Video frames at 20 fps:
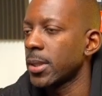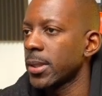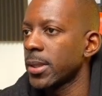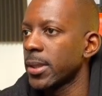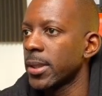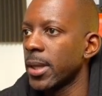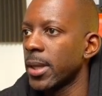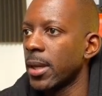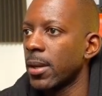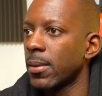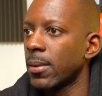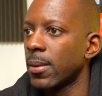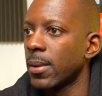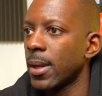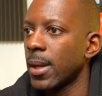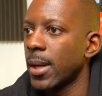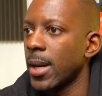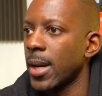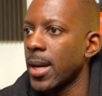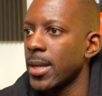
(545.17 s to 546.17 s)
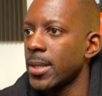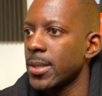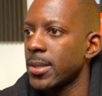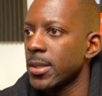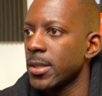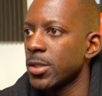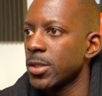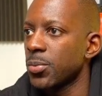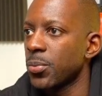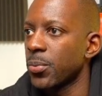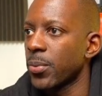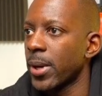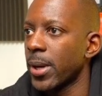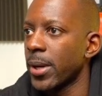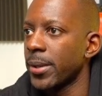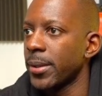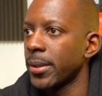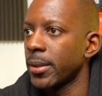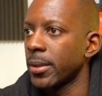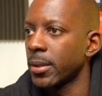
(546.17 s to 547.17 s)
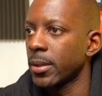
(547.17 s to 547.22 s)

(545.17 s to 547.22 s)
now ISE is running